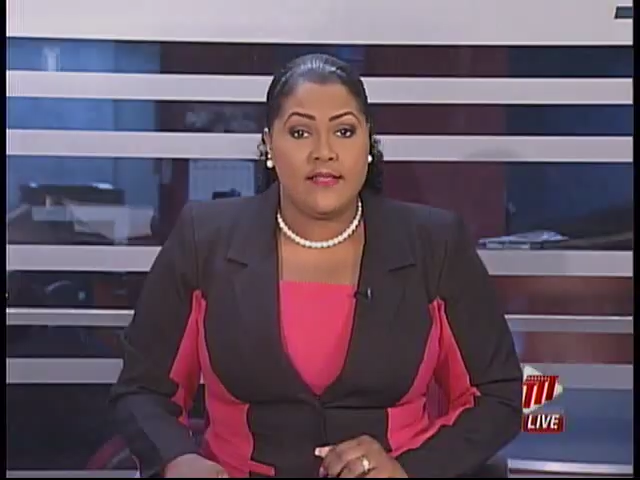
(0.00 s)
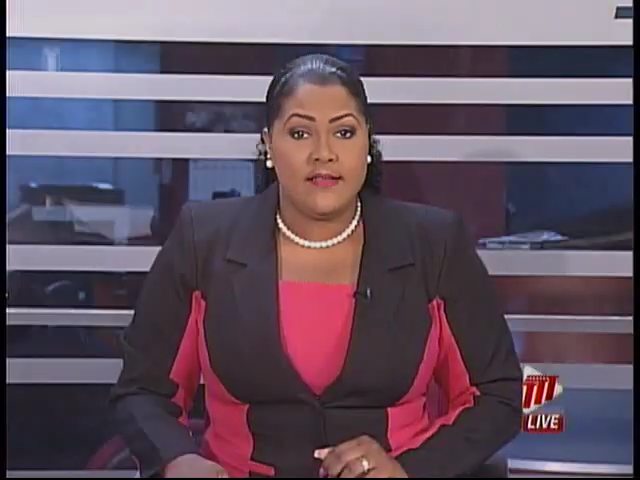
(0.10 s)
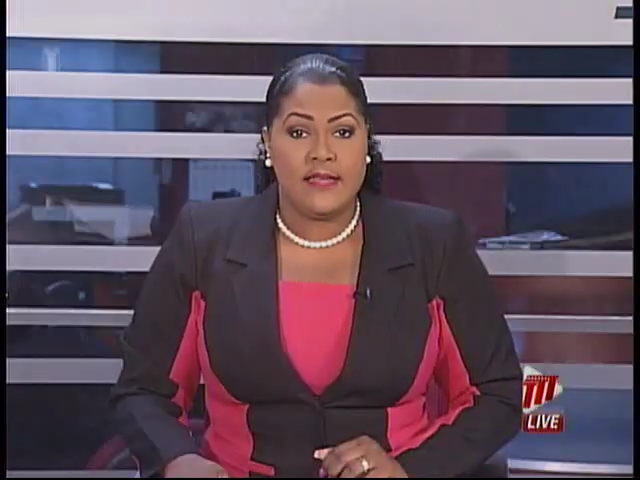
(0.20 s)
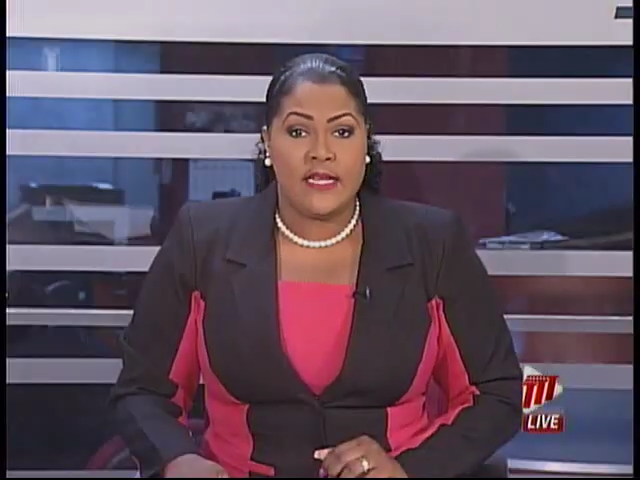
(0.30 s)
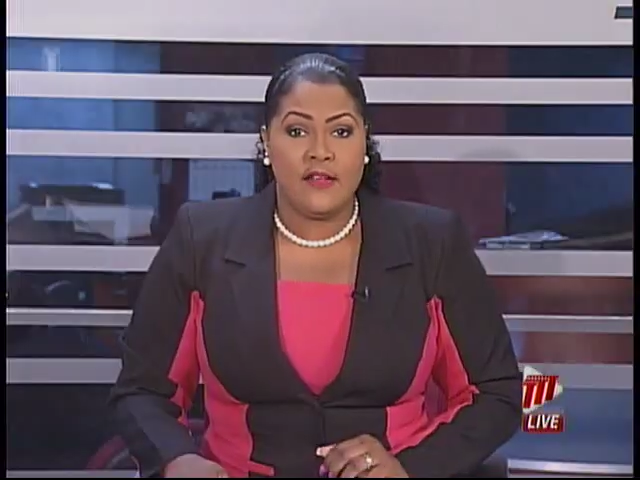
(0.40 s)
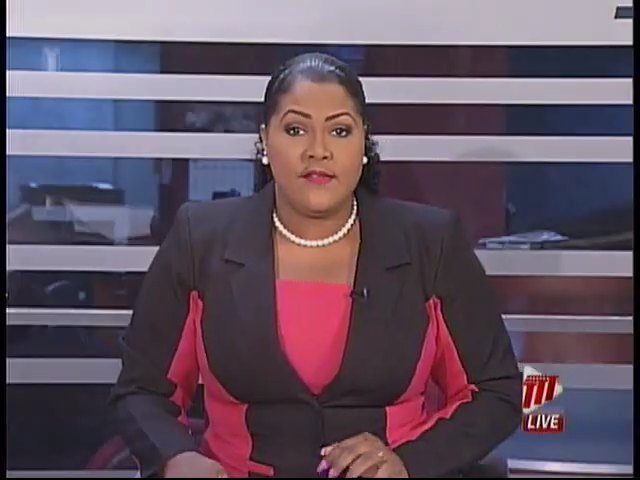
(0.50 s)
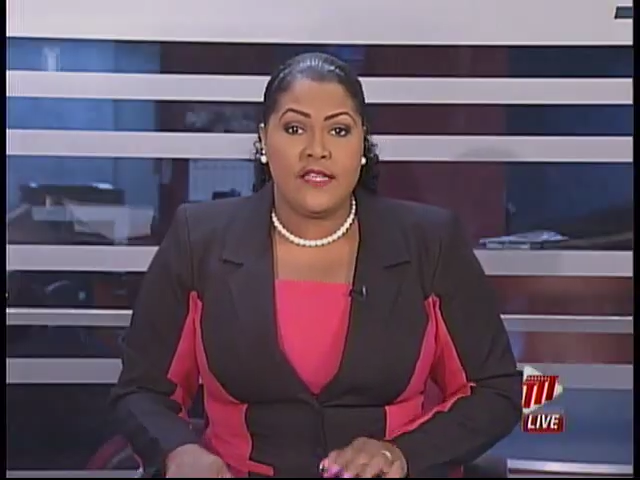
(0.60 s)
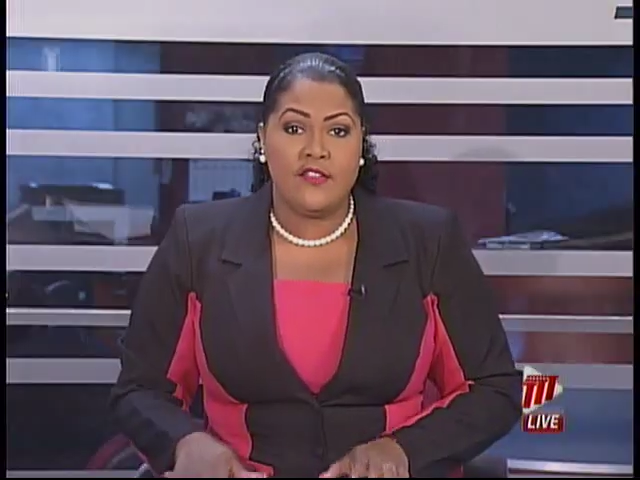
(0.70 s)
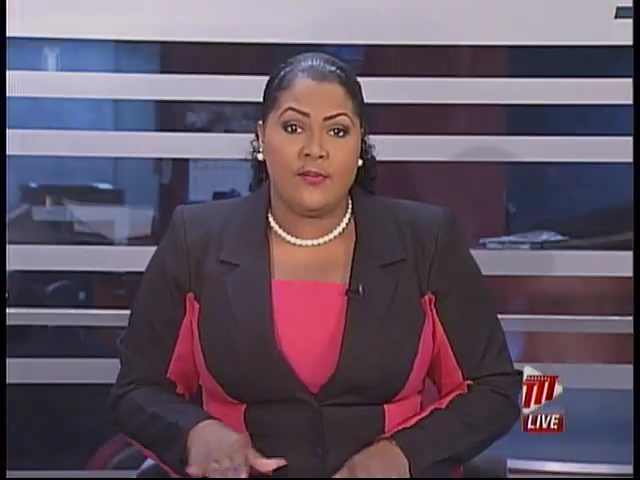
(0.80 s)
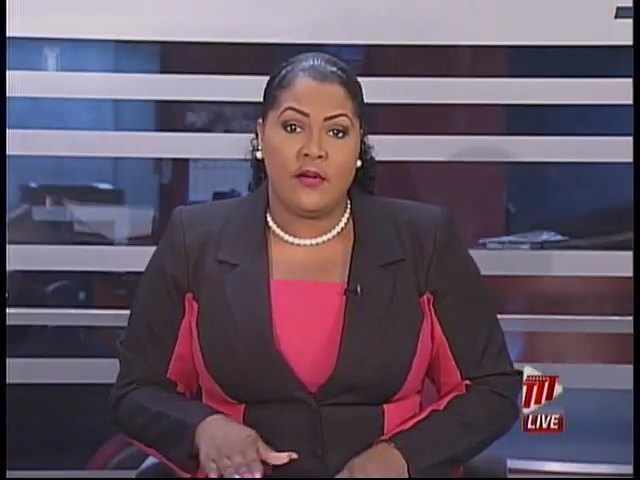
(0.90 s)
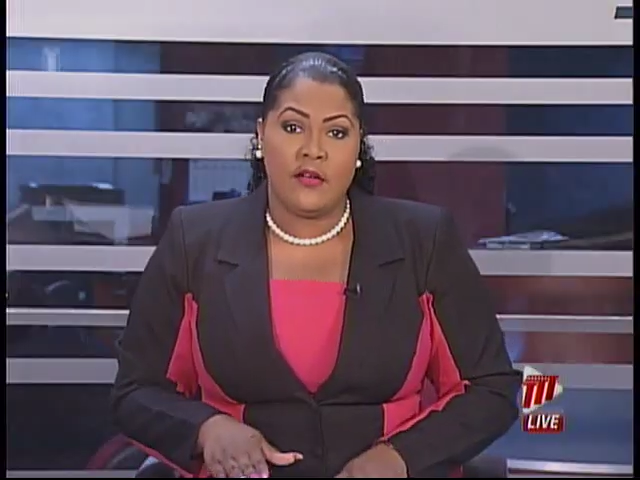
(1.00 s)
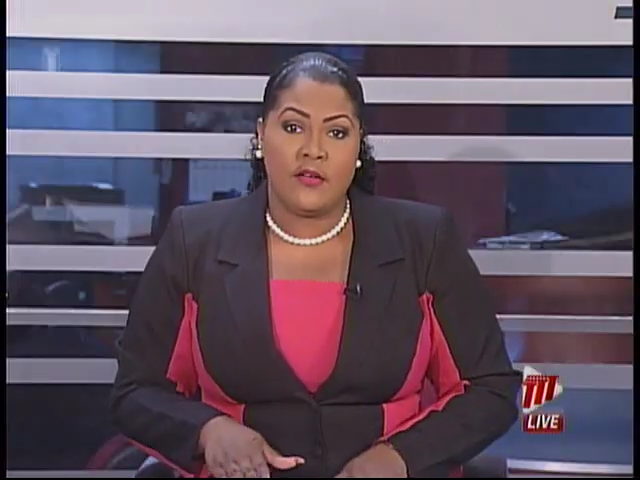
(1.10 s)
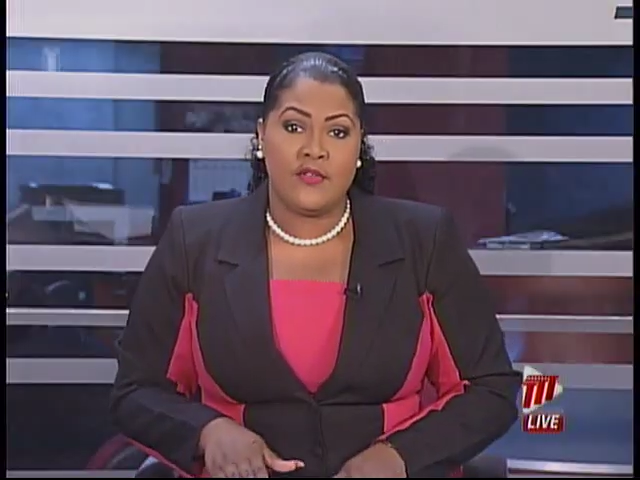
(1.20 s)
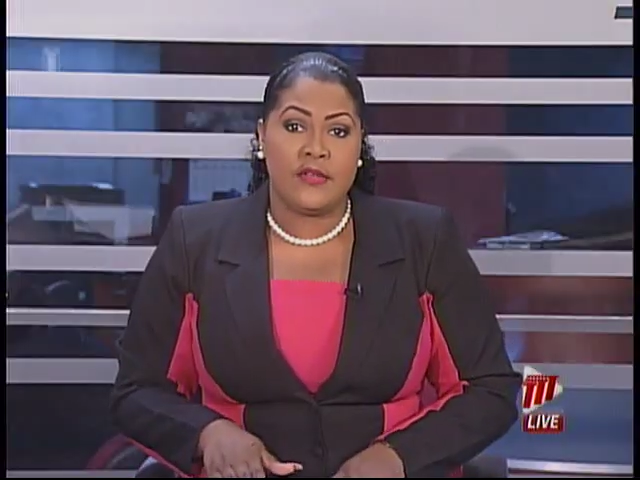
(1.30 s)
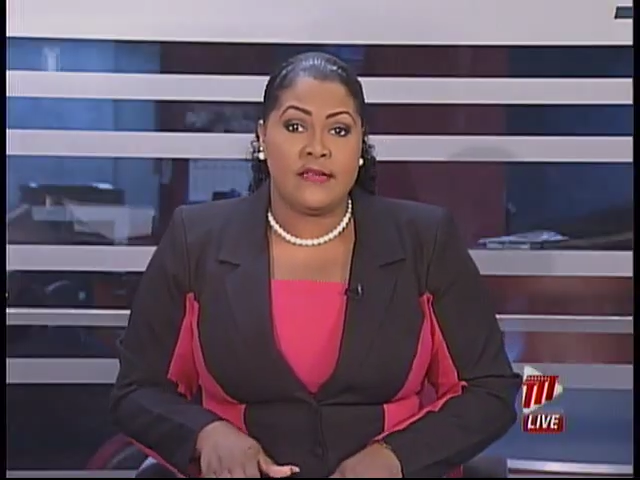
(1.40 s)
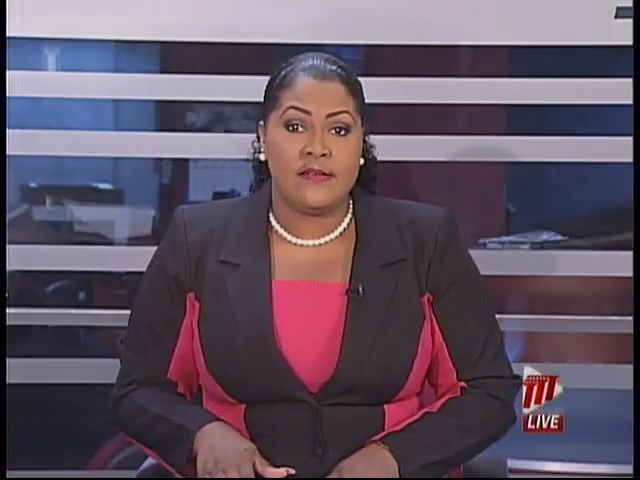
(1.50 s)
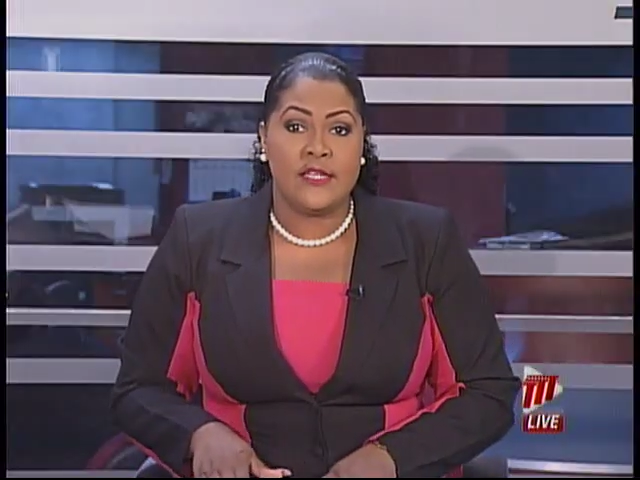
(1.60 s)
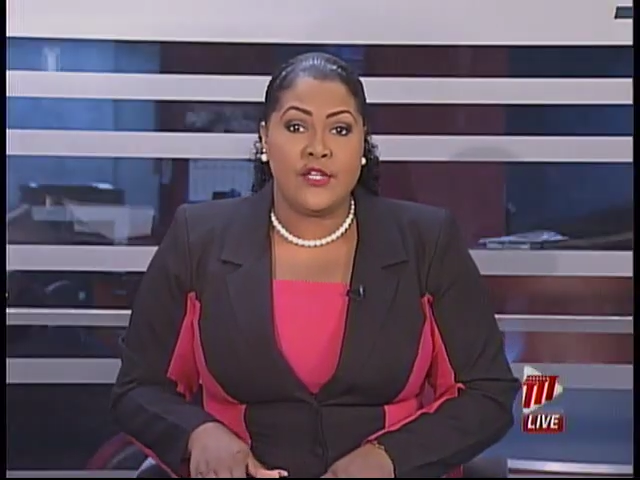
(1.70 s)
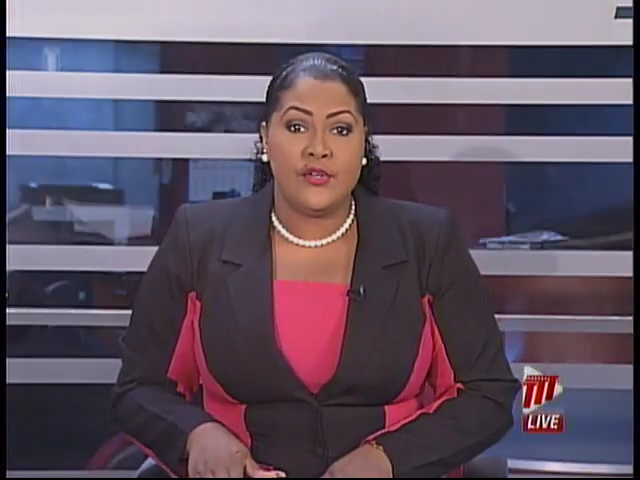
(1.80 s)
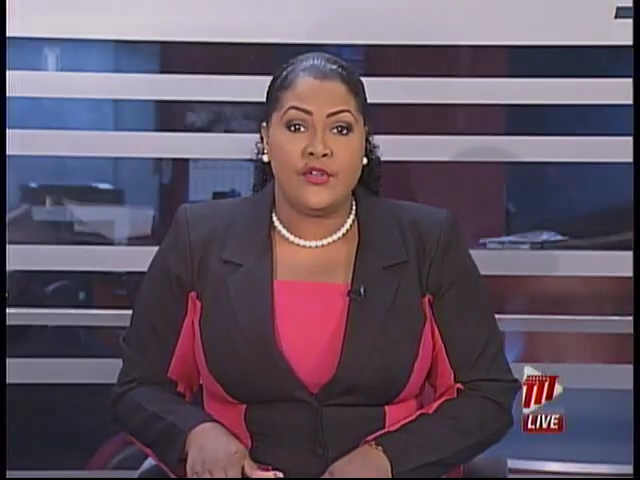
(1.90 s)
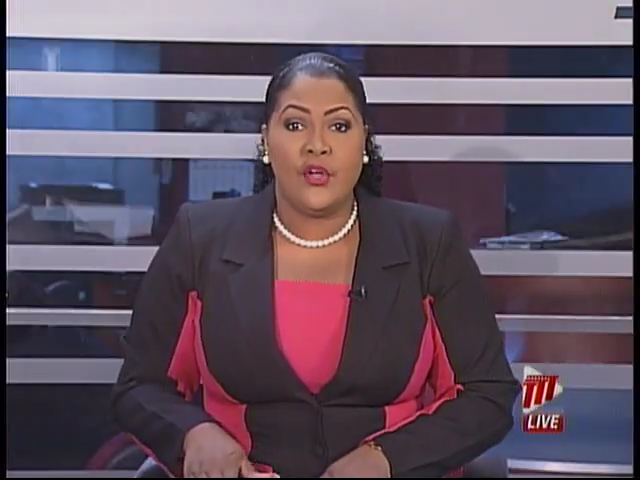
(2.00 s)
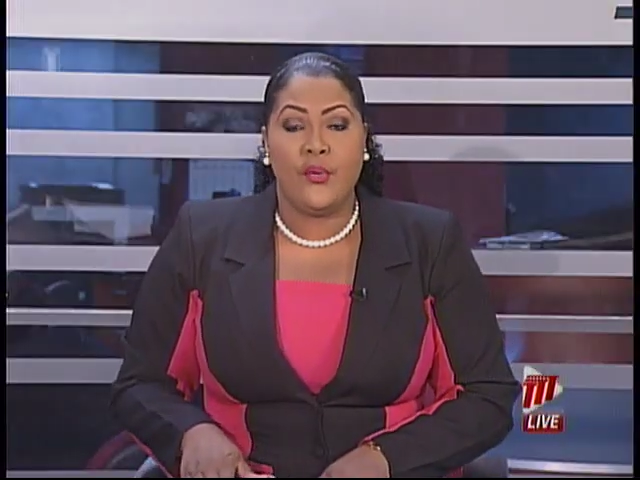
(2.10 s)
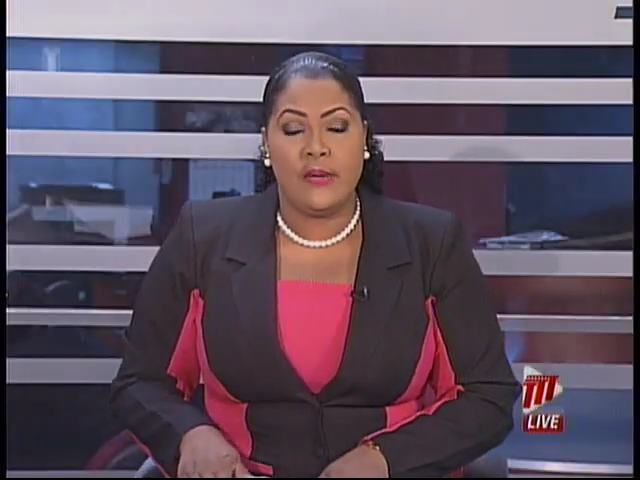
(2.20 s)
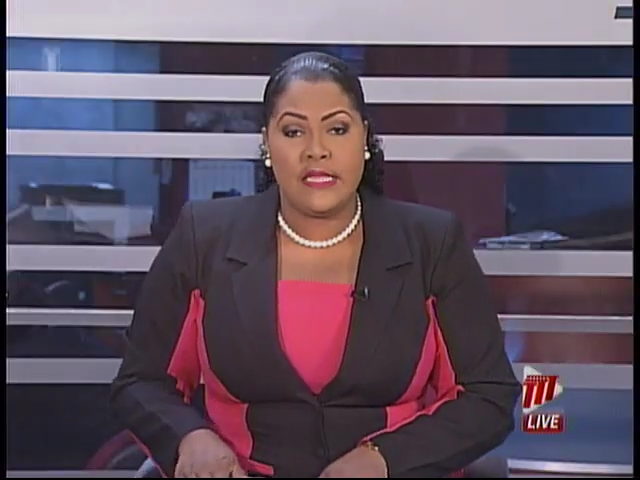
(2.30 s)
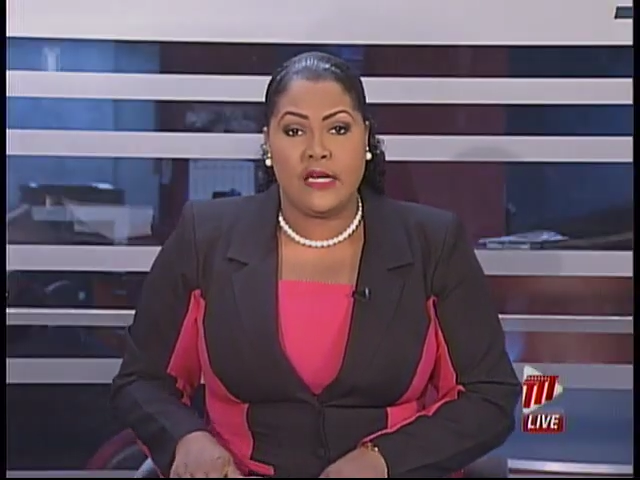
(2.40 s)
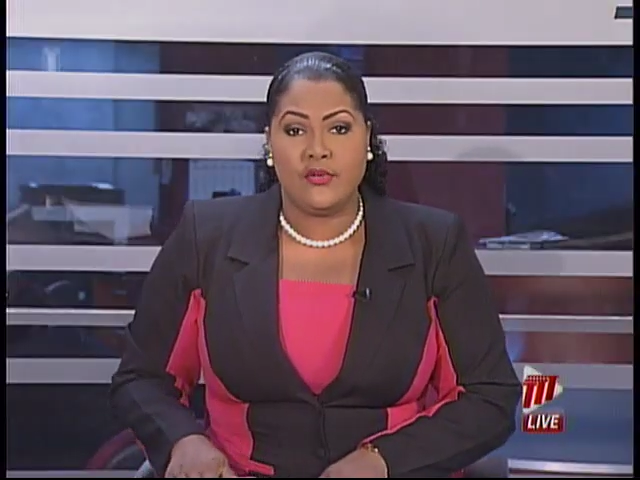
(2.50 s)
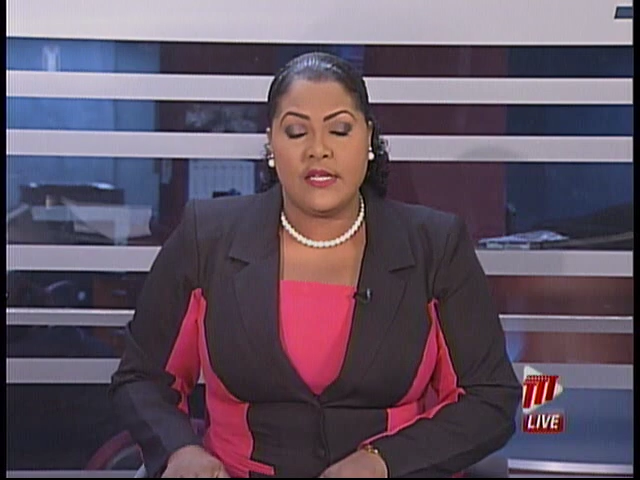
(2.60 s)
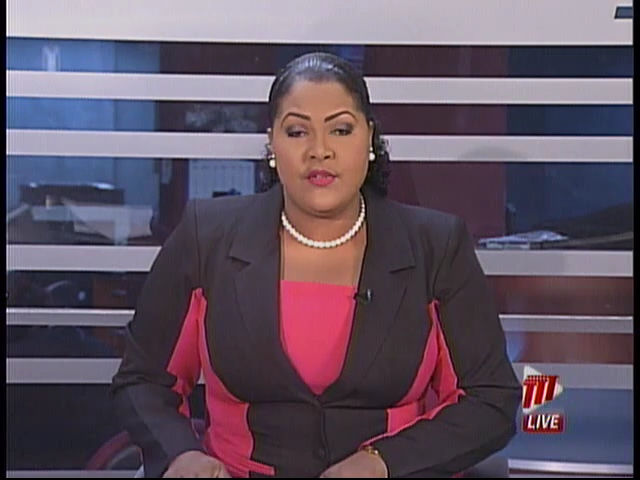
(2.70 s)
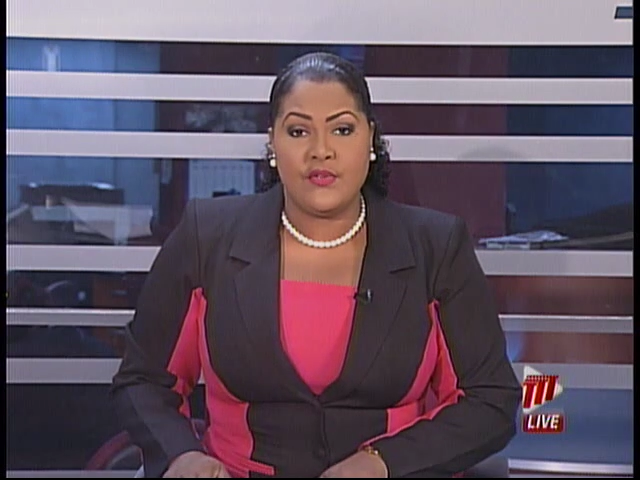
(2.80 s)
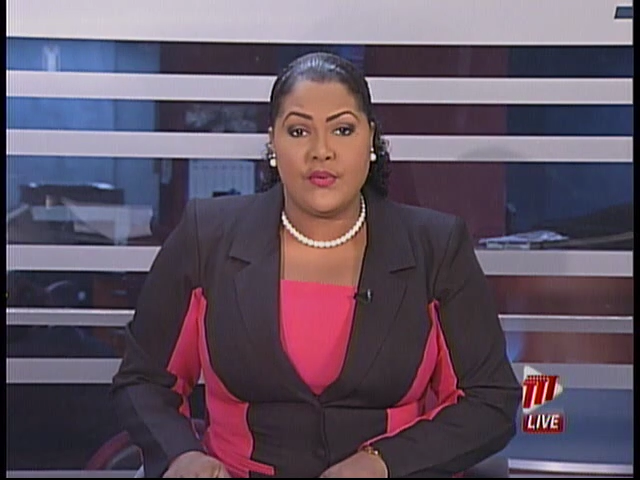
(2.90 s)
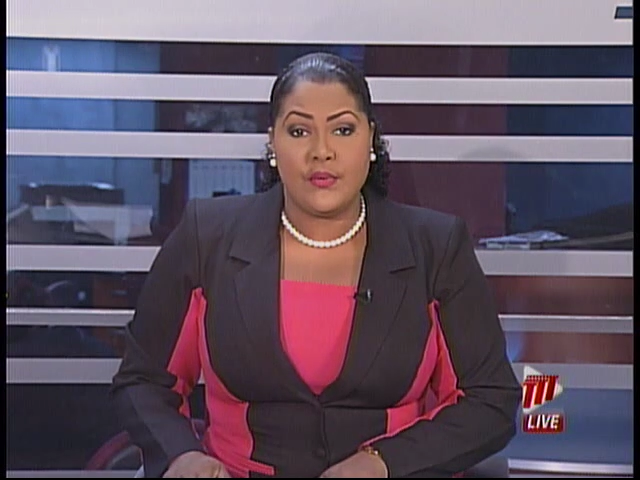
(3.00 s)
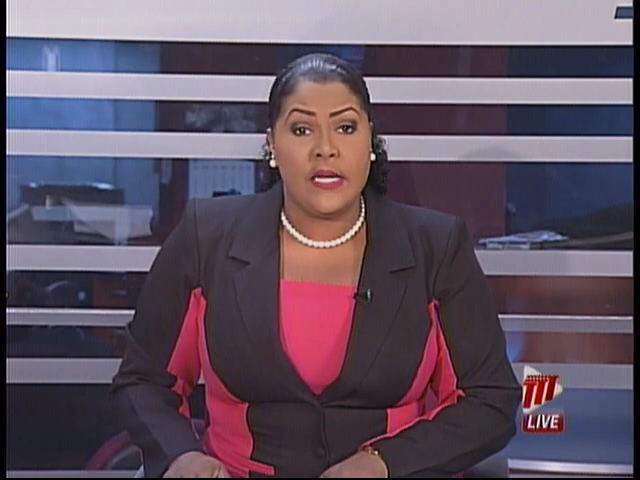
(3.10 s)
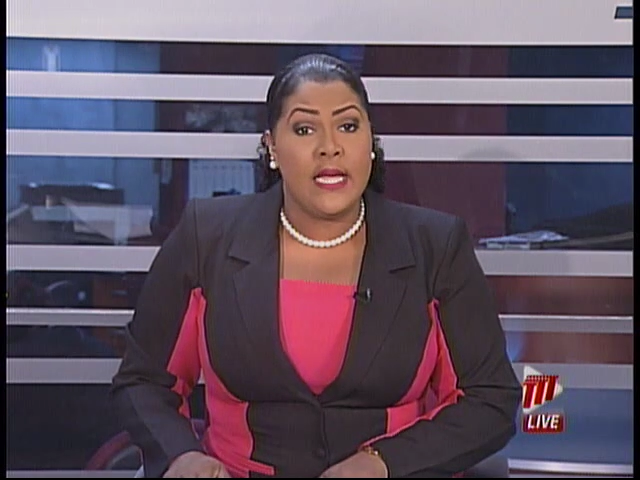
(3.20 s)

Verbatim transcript: the sale of these products continued without issue.